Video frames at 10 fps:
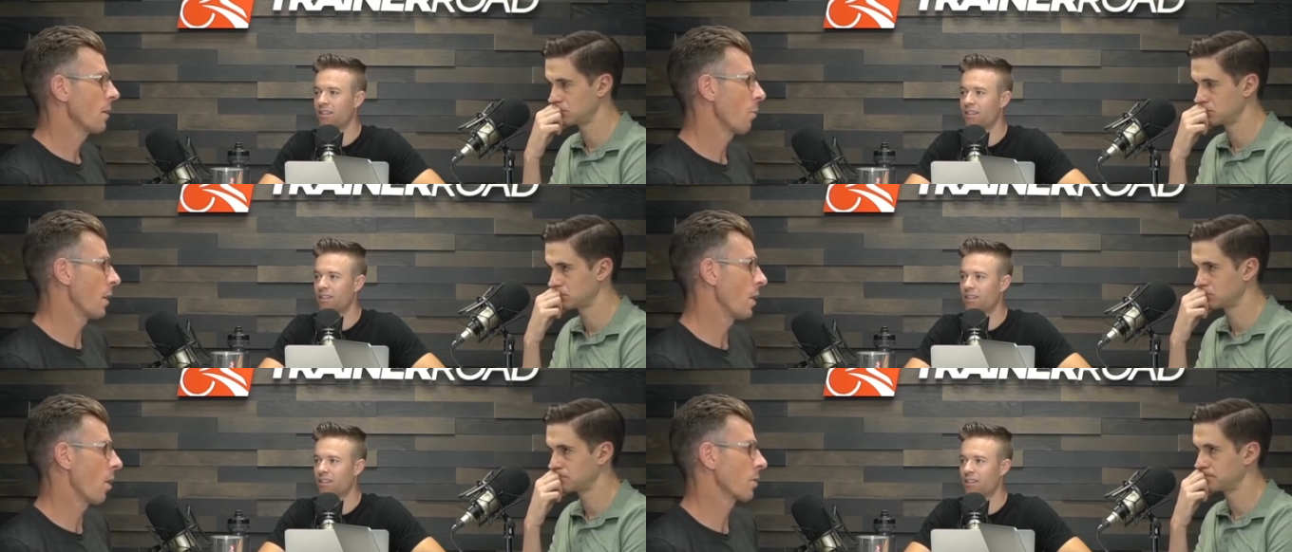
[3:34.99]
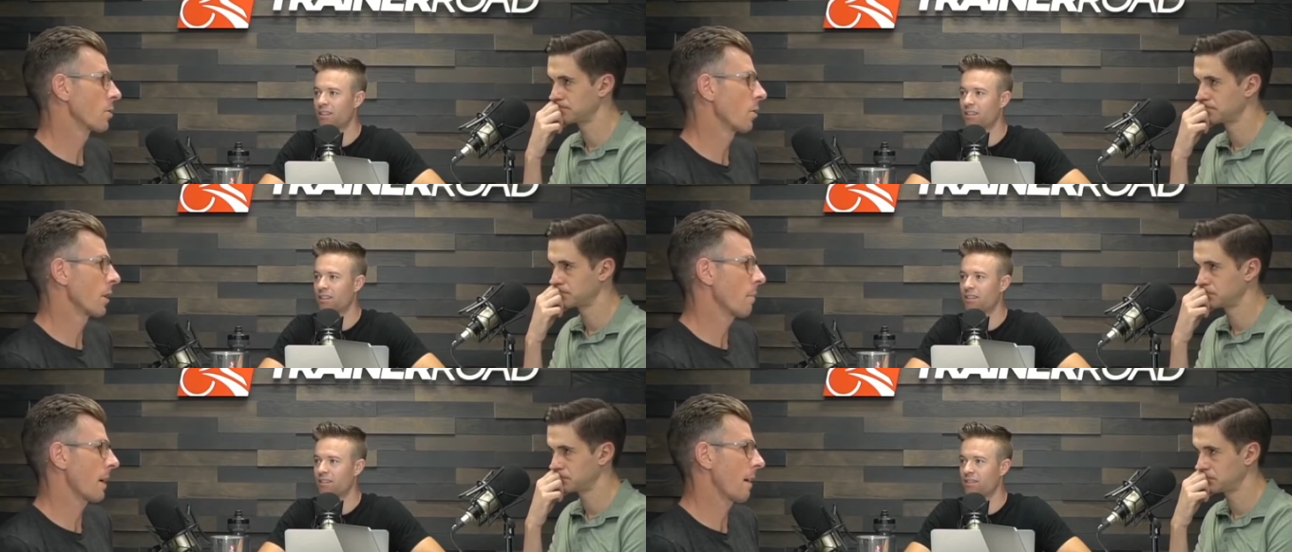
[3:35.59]
Speaker 1: we're not
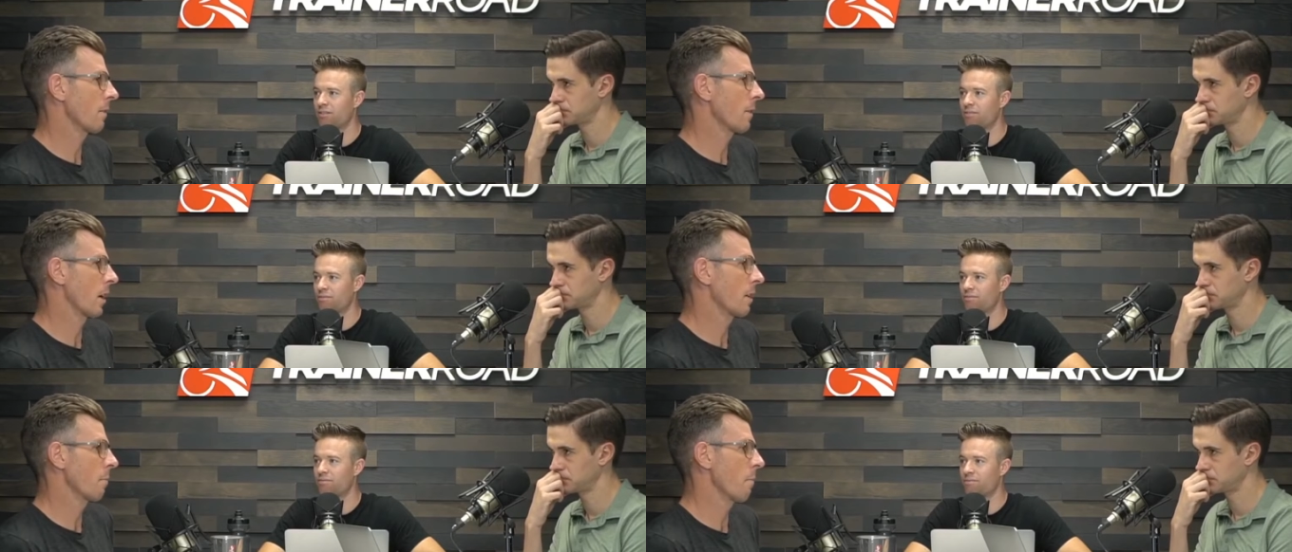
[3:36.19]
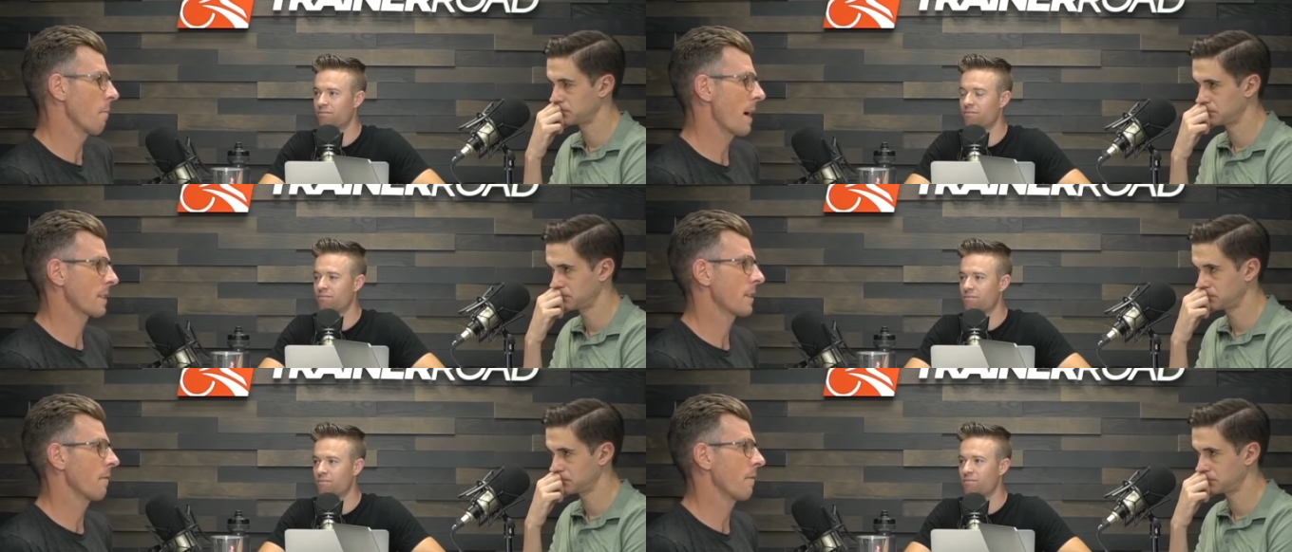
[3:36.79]
talking about, like,
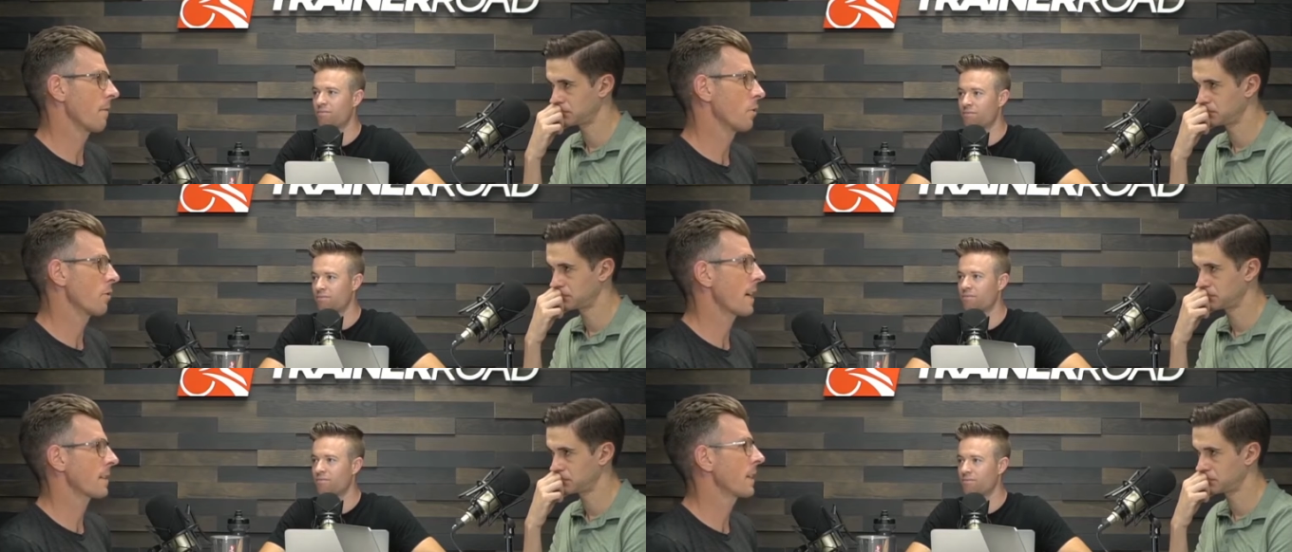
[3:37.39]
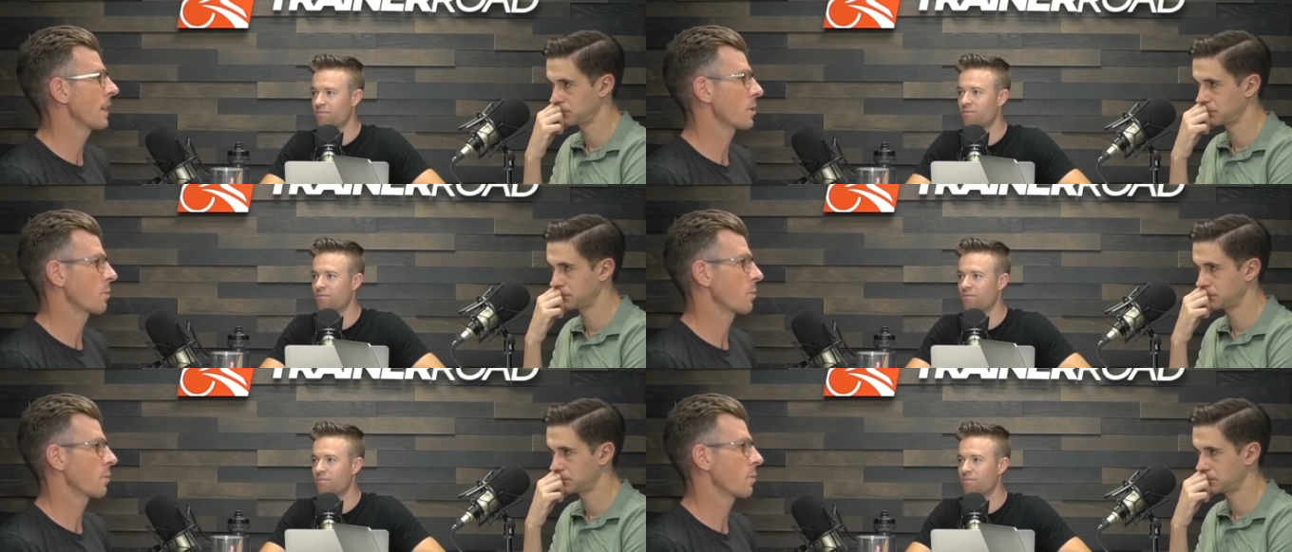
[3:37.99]
massive drastic